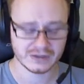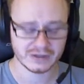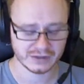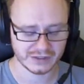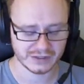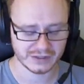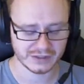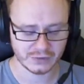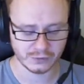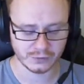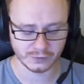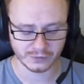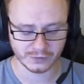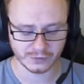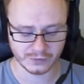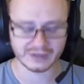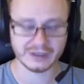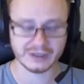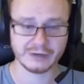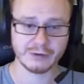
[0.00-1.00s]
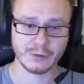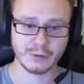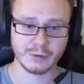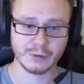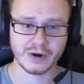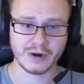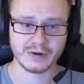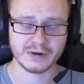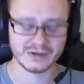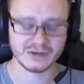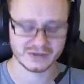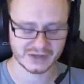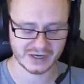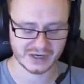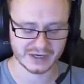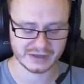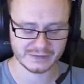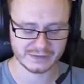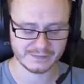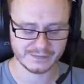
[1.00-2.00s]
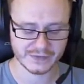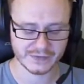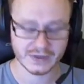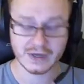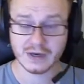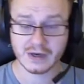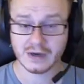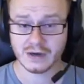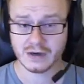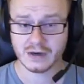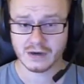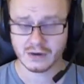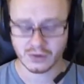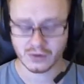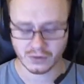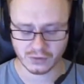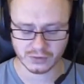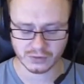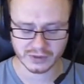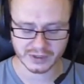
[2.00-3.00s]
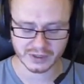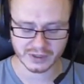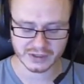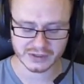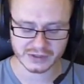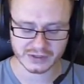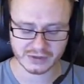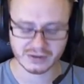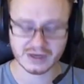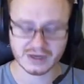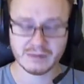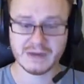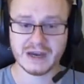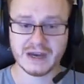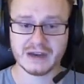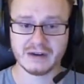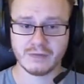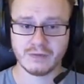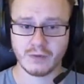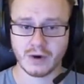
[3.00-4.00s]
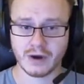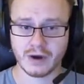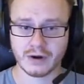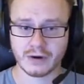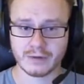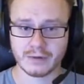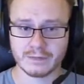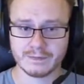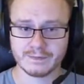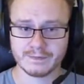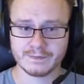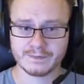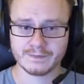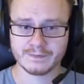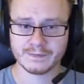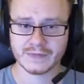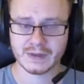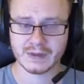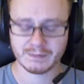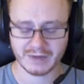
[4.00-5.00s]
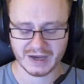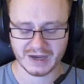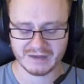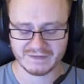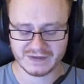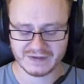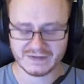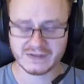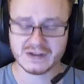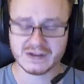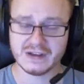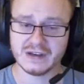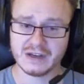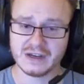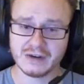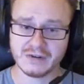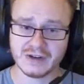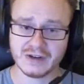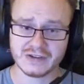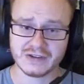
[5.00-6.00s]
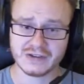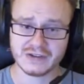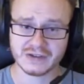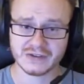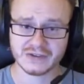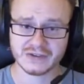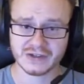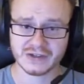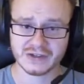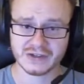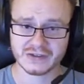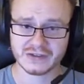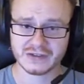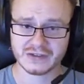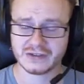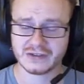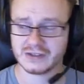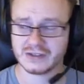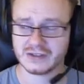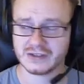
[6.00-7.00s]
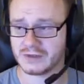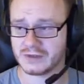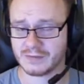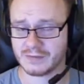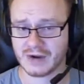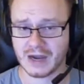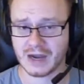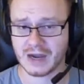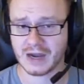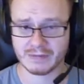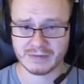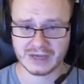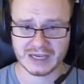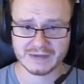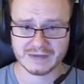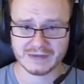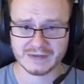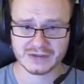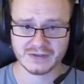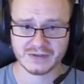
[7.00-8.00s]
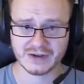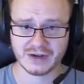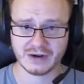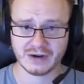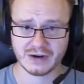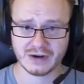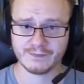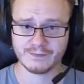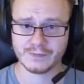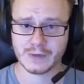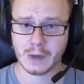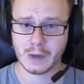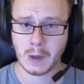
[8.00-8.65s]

So let's cool that liquid water inside. Cooling a certain amount of water by 15 degrees Celsius. This is what the problem gave us over here.